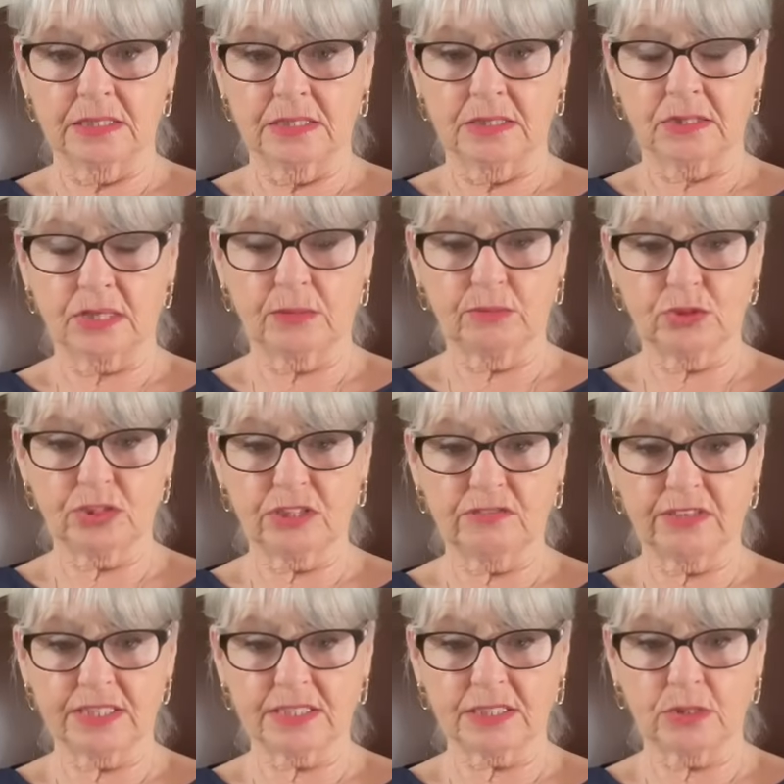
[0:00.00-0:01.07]
So I must have
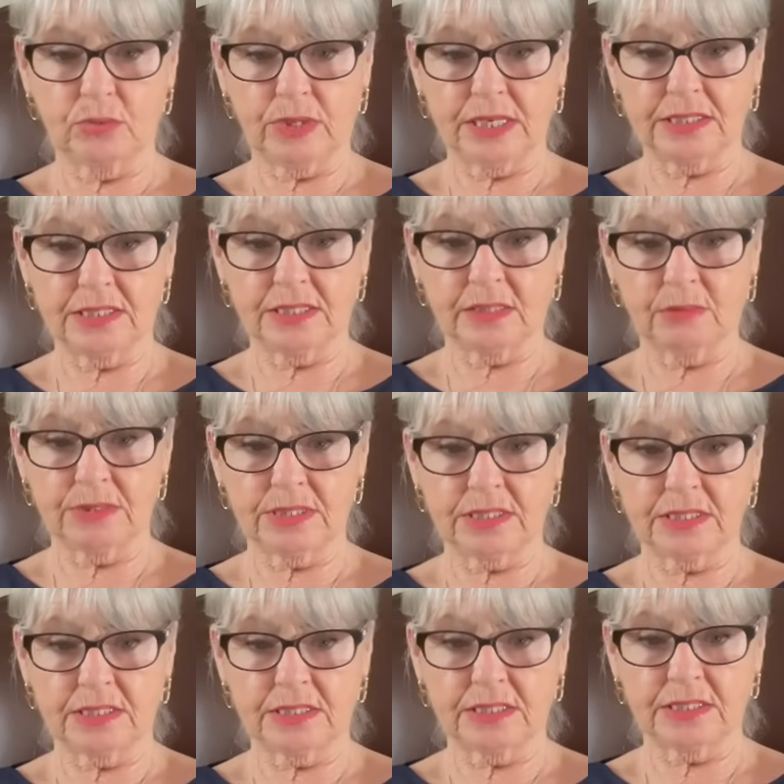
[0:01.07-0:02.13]
had to wait till I was
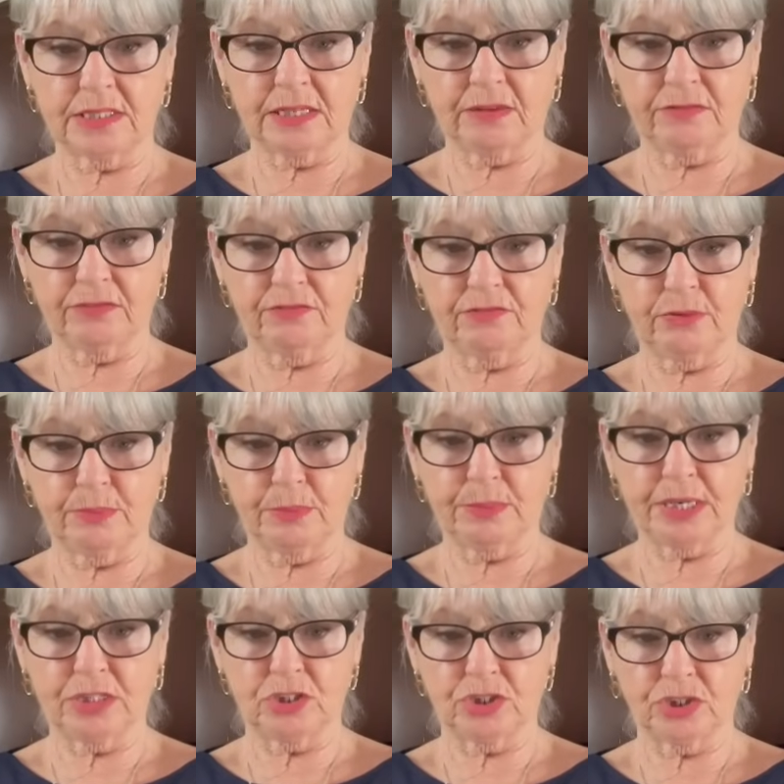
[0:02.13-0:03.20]
67 for my
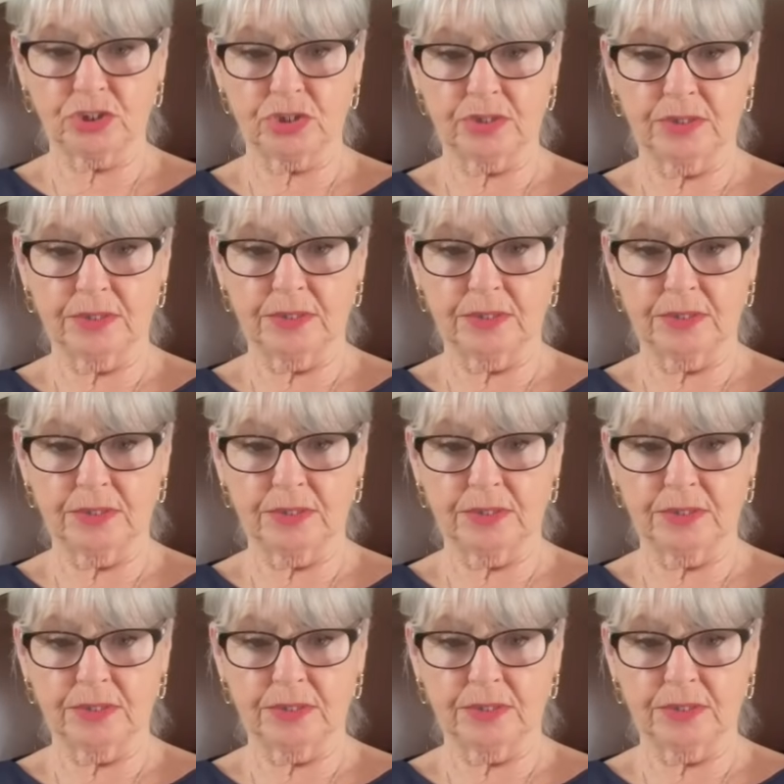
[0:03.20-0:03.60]
pension.